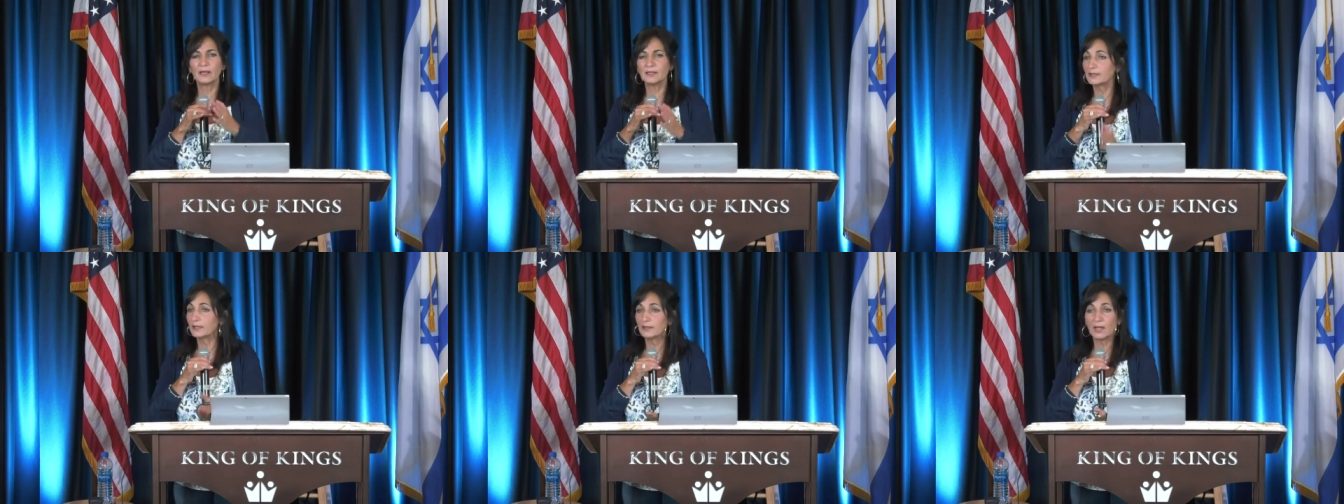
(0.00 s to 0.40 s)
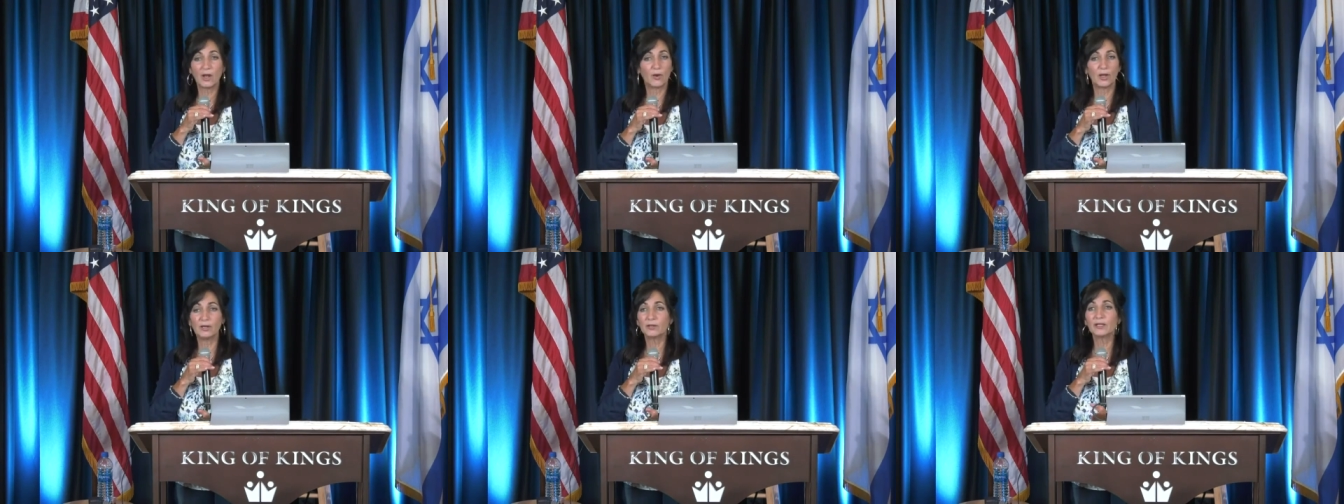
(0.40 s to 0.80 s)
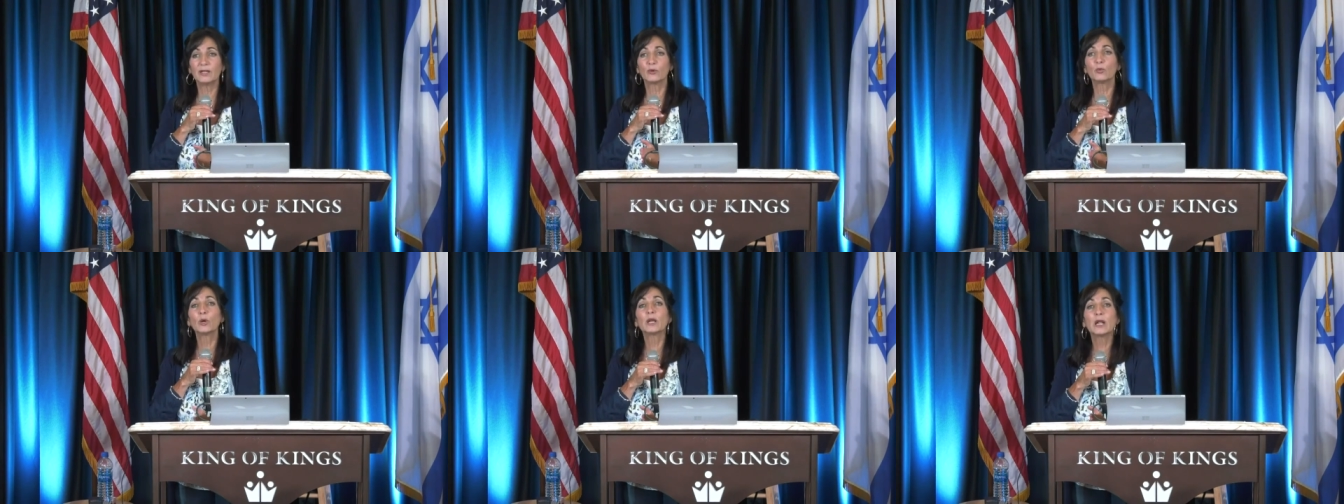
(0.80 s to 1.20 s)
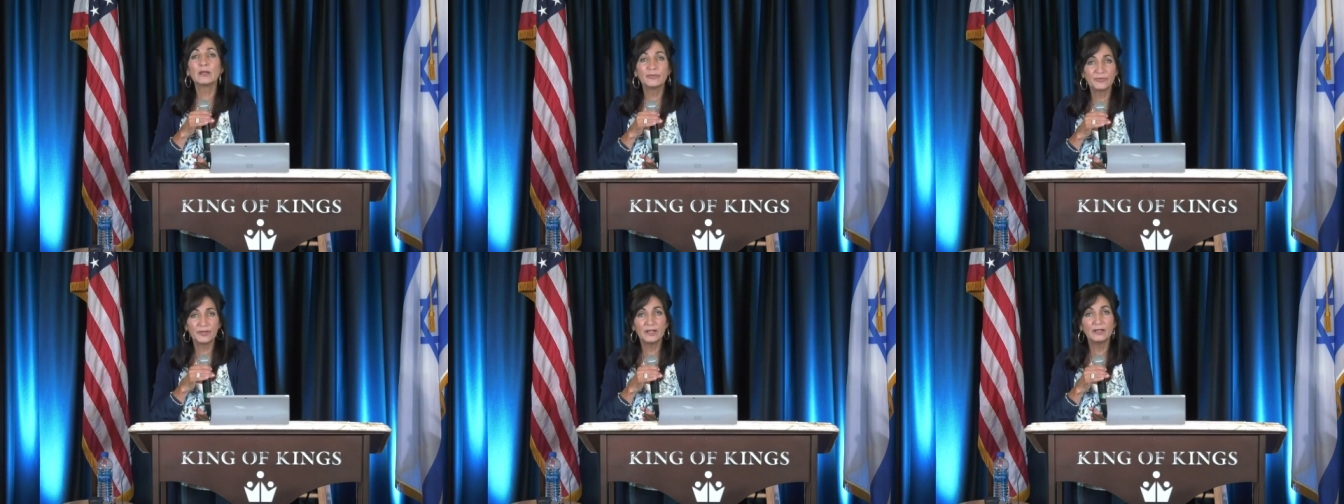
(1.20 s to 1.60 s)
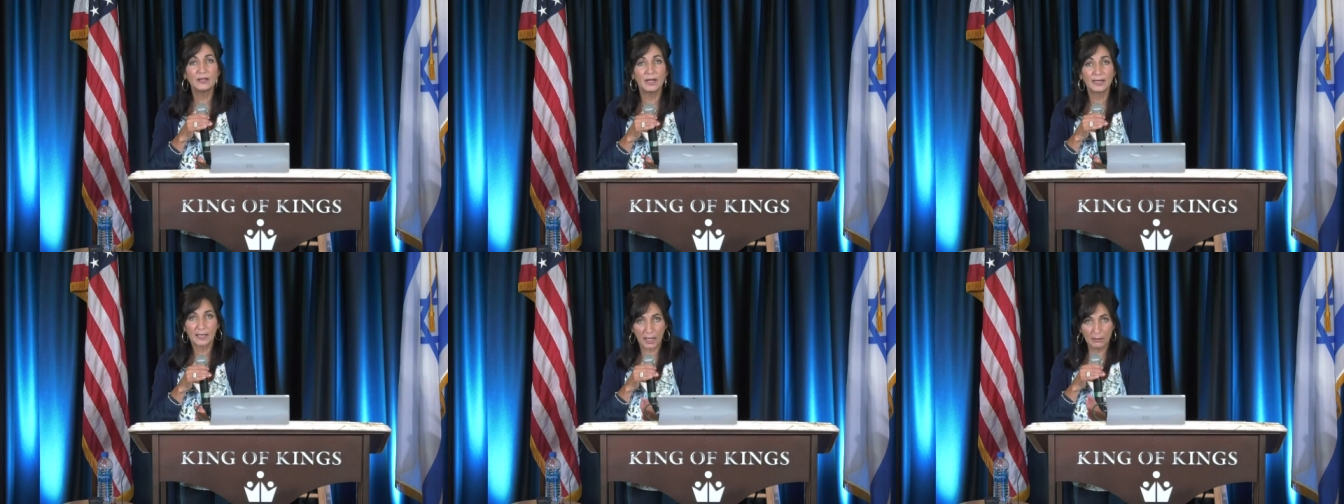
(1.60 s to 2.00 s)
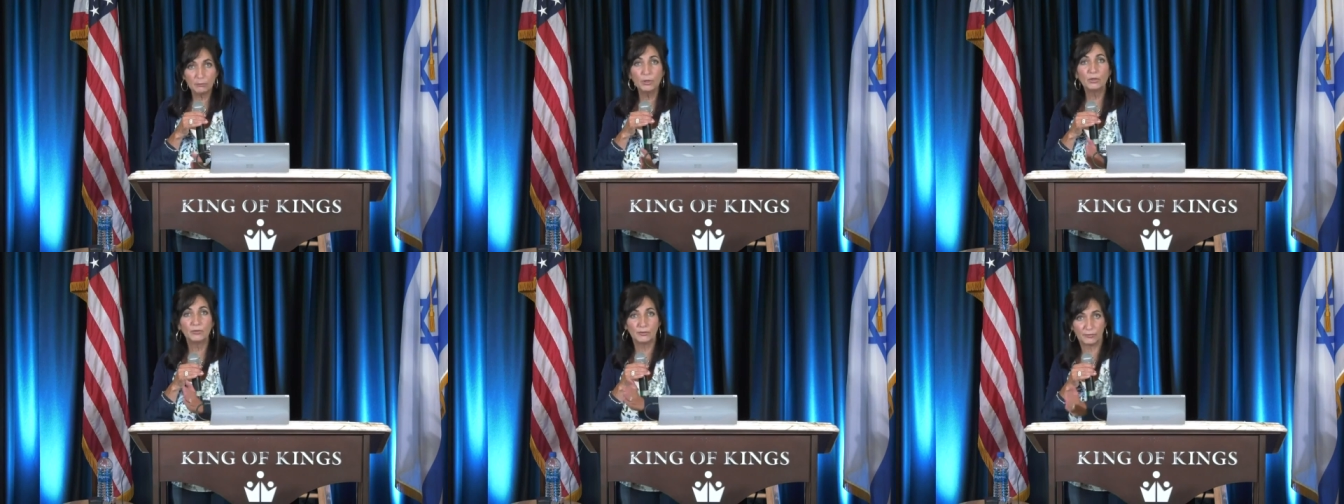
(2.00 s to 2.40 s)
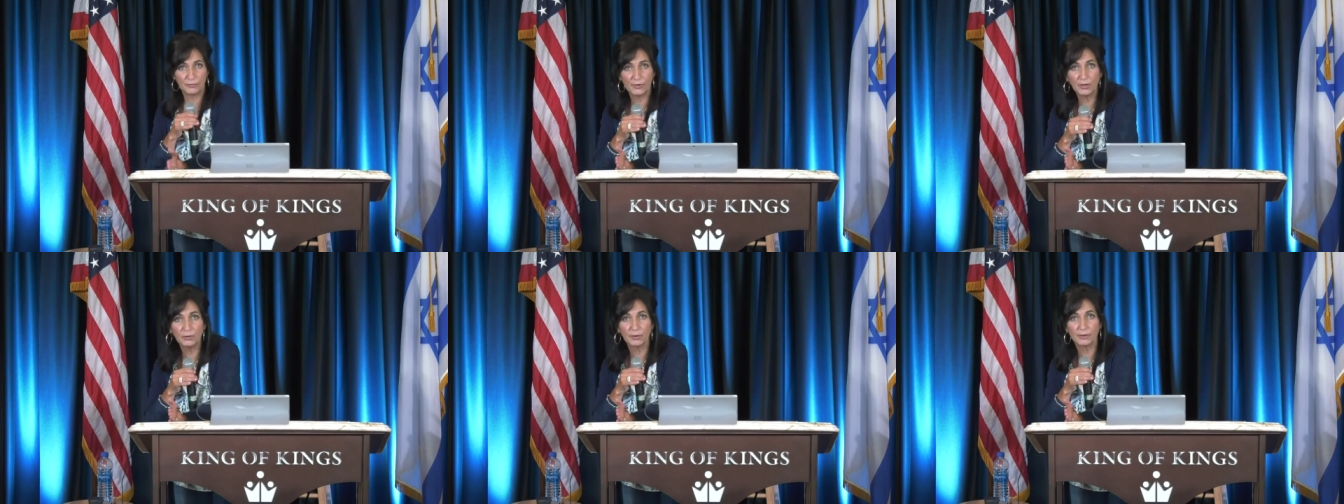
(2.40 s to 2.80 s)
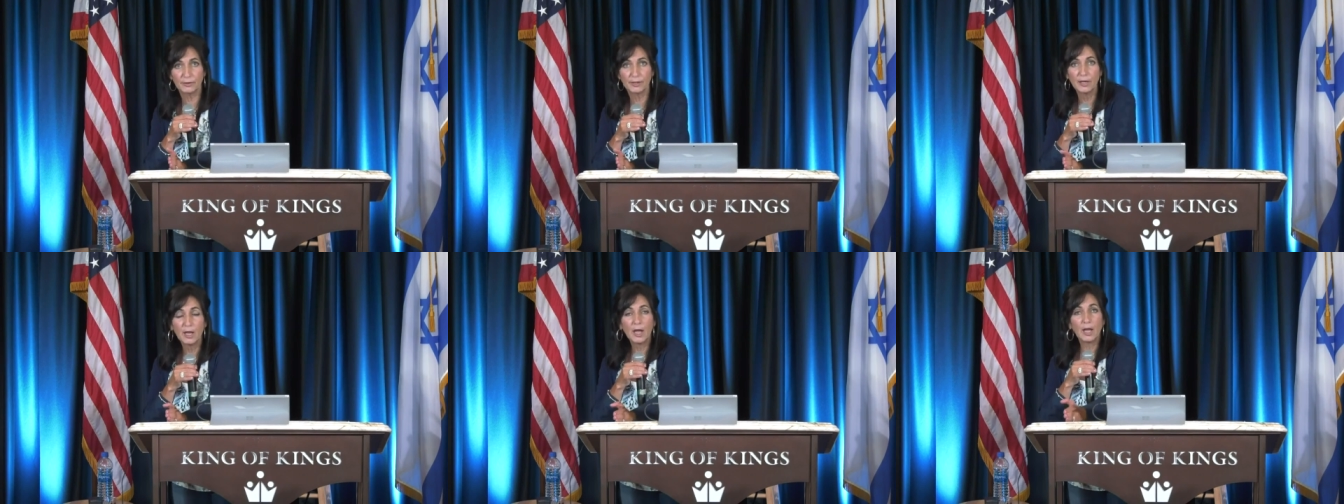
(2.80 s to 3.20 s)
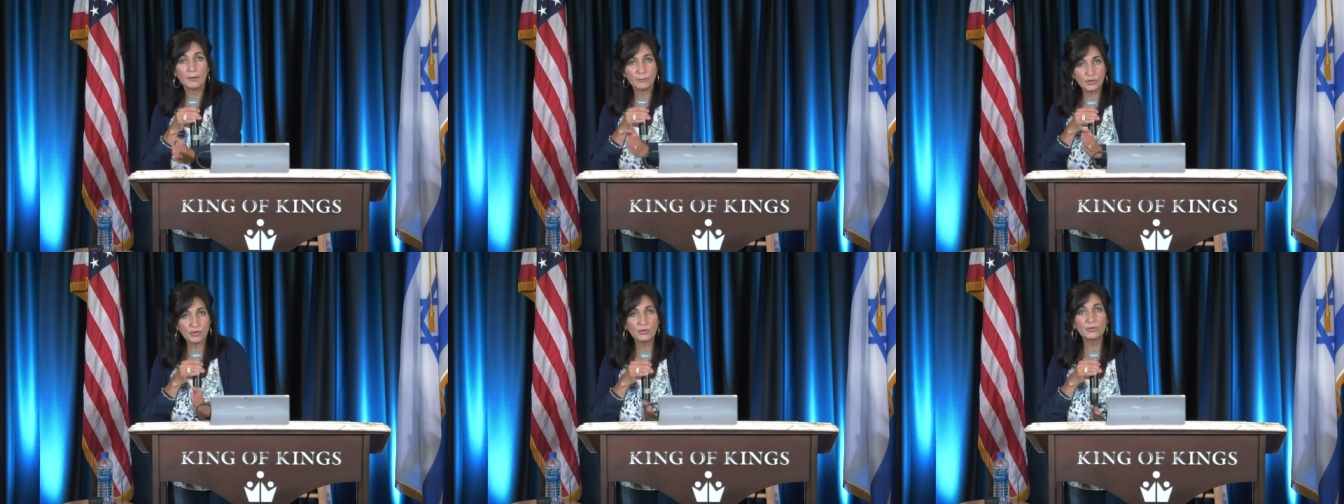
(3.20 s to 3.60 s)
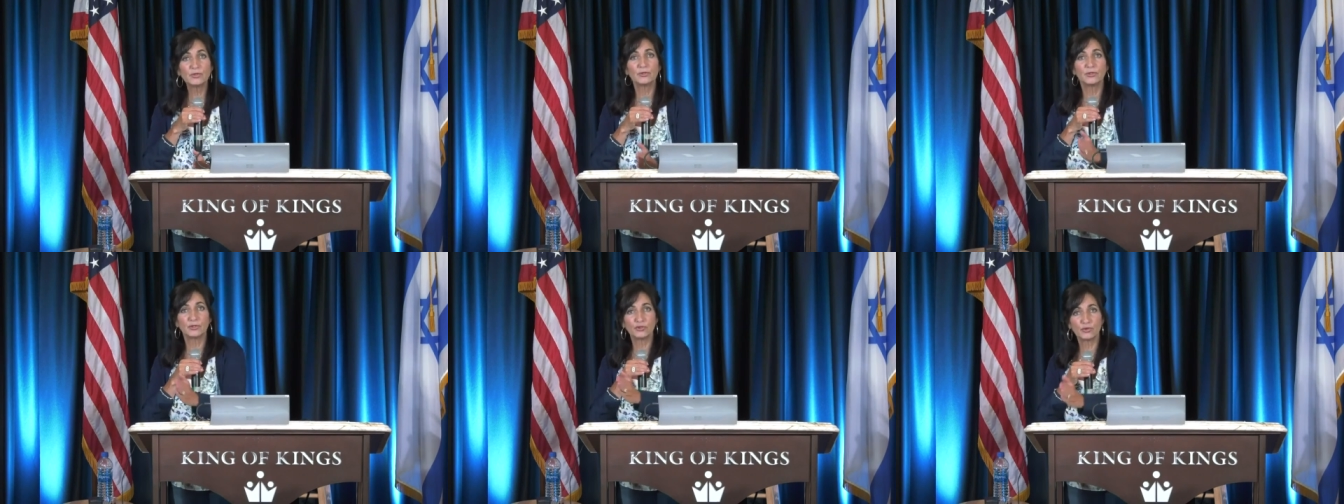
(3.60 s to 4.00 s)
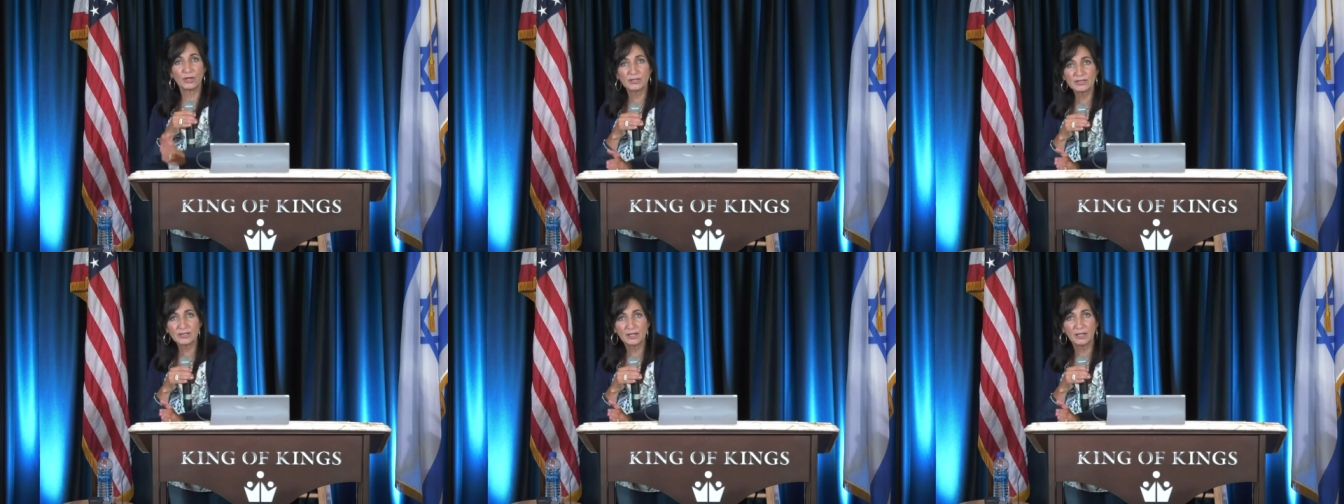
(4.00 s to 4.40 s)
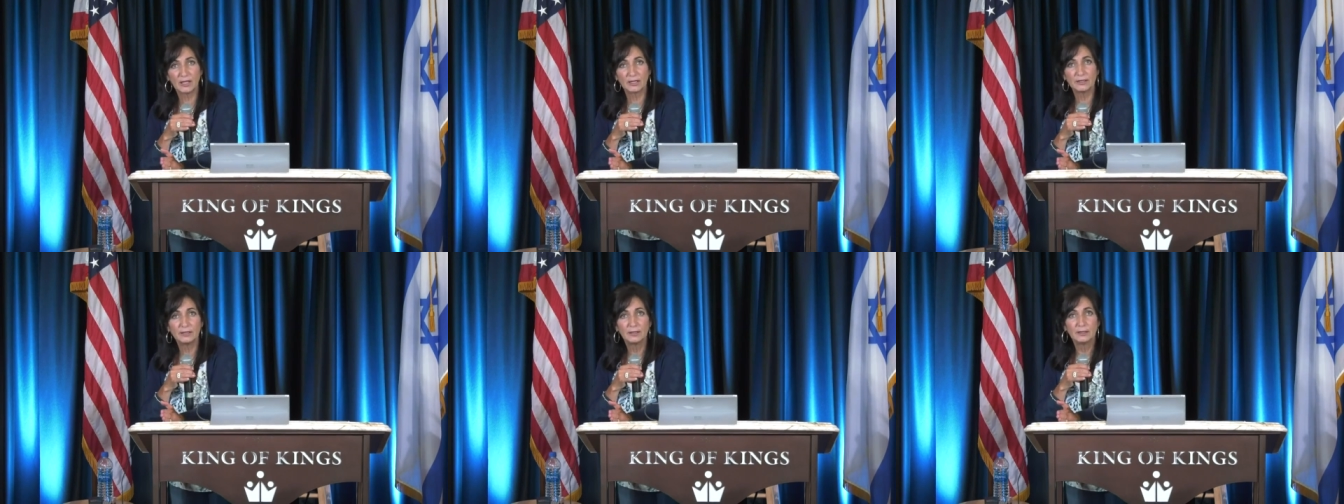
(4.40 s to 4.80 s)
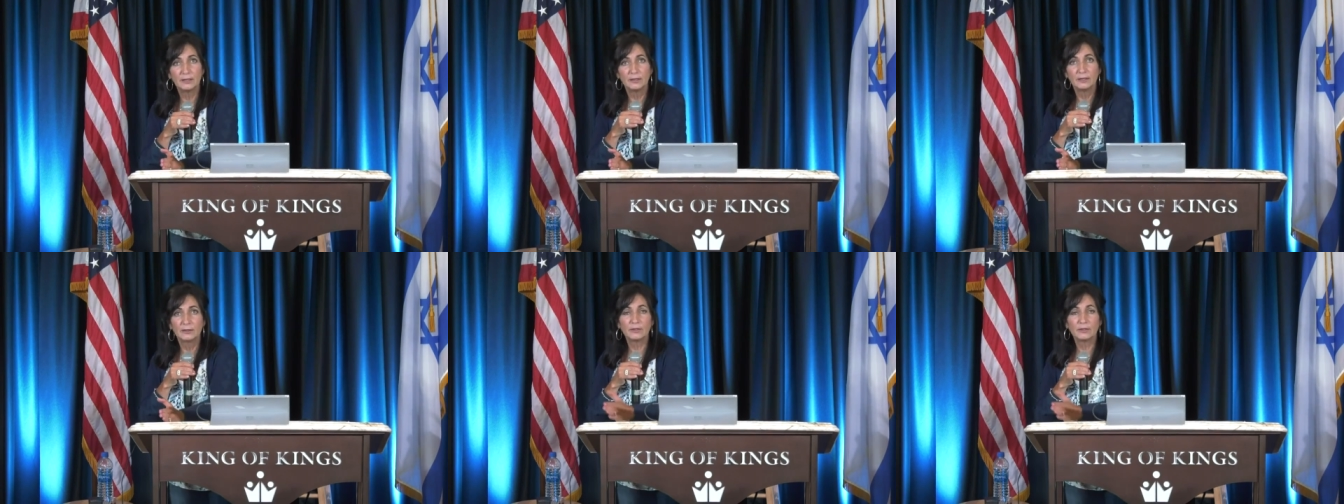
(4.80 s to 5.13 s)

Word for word: But I said, no, I don't care what I feel like. I'm moving forward. I'm choosing to trust God.